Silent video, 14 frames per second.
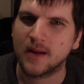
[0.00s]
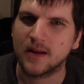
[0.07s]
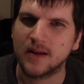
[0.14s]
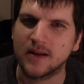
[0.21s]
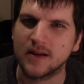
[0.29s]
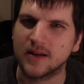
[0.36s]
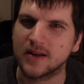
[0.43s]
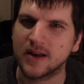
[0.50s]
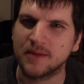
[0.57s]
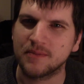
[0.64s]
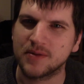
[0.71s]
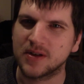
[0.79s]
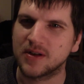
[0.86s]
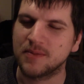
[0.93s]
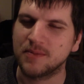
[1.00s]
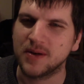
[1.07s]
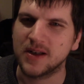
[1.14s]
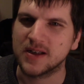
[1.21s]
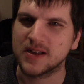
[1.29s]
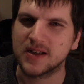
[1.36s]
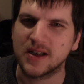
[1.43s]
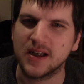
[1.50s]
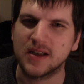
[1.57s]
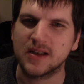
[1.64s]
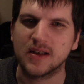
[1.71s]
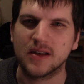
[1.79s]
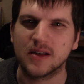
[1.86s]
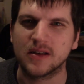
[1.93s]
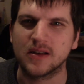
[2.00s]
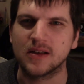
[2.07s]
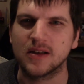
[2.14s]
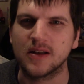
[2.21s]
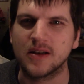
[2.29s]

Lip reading: I'm completely skint and